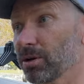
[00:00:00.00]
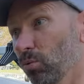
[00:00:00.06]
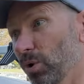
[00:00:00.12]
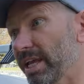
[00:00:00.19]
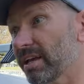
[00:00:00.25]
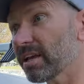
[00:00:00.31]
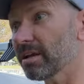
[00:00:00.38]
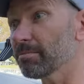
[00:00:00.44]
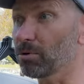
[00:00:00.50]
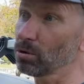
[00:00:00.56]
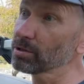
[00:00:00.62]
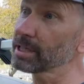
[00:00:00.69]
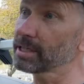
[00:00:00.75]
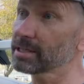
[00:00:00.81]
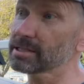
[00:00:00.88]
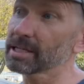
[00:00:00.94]
a weekend
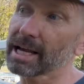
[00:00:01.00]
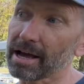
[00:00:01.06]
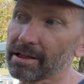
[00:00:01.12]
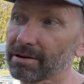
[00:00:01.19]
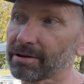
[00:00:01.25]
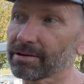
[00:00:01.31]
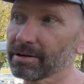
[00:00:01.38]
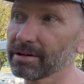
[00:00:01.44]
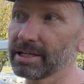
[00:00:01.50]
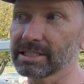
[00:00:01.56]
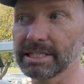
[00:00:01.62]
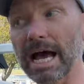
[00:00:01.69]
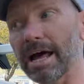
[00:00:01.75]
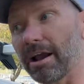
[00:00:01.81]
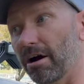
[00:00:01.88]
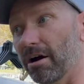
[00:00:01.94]
bolting it together. It's
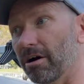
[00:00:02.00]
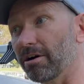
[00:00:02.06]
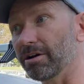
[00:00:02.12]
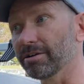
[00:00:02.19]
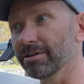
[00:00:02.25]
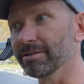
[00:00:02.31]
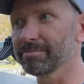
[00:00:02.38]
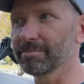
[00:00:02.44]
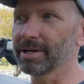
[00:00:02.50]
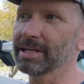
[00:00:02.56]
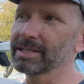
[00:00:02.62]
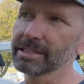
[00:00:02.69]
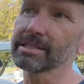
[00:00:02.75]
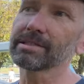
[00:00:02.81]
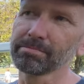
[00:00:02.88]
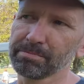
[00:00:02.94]
not hard, but it
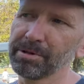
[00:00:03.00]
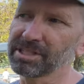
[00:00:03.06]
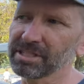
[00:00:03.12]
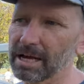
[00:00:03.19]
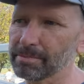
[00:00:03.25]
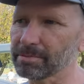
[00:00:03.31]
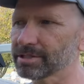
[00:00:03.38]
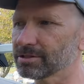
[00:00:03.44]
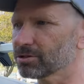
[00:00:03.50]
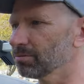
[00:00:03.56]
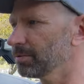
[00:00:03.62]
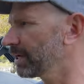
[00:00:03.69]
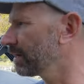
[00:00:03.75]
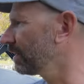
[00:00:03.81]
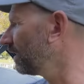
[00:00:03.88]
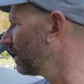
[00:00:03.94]
is a bit time
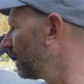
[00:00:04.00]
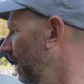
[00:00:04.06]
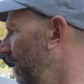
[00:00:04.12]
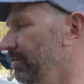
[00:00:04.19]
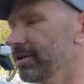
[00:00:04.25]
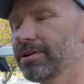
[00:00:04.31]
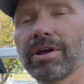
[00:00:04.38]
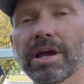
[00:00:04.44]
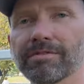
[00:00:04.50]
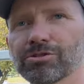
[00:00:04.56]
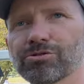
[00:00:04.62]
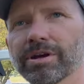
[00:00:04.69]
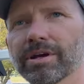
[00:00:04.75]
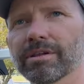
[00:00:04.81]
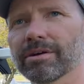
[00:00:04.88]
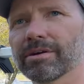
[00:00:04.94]
consuming. And then you have a
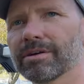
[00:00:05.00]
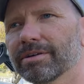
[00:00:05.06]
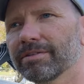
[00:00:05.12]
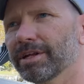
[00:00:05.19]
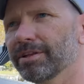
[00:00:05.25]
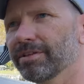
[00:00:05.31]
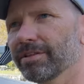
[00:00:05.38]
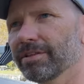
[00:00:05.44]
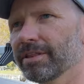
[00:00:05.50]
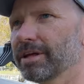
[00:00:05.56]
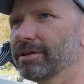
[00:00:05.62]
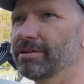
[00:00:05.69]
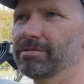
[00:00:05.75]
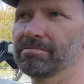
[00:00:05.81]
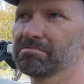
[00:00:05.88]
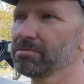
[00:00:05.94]
trailer. And
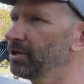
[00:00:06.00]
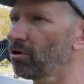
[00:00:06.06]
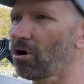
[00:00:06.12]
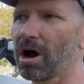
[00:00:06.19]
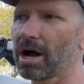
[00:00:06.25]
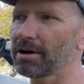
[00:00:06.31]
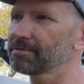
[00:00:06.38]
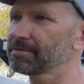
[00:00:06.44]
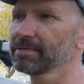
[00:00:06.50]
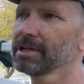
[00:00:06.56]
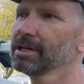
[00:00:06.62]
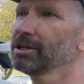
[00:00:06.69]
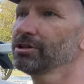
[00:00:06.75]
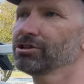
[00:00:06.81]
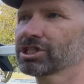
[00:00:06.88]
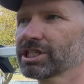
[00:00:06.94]
then you're off.
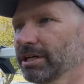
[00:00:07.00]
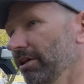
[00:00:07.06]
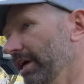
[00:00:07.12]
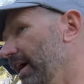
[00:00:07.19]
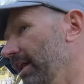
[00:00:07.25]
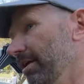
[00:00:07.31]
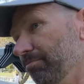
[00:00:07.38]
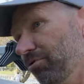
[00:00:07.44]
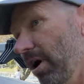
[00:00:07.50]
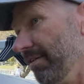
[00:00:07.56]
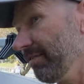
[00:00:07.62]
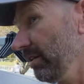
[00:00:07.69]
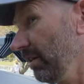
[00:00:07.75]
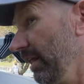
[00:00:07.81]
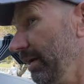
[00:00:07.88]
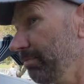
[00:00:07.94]
You're sailing on a
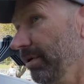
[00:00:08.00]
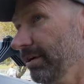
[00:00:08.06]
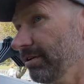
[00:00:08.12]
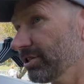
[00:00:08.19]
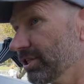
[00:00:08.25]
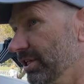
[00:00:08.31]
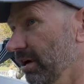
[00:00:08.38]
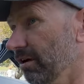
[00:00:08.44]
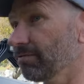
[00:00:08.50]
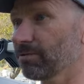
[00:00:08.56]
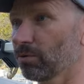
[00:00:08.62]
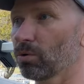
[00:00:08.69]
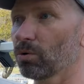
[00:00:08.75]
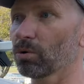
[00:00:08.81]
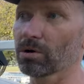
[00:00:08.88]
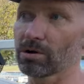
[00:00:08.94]
private lake by yourself,
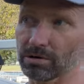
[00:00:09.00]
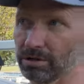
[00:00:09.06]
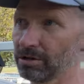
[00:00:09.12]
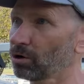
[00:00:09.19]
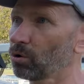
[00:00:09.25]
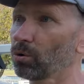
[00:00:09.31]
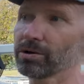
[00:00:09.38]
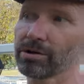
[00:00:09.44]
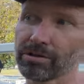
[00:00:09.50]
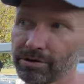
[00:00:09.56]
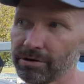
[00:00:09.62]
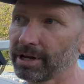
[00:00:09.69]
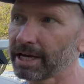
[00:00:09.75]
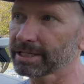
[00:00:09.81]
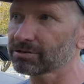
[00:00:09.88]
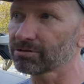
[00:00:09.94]
or you're going to the next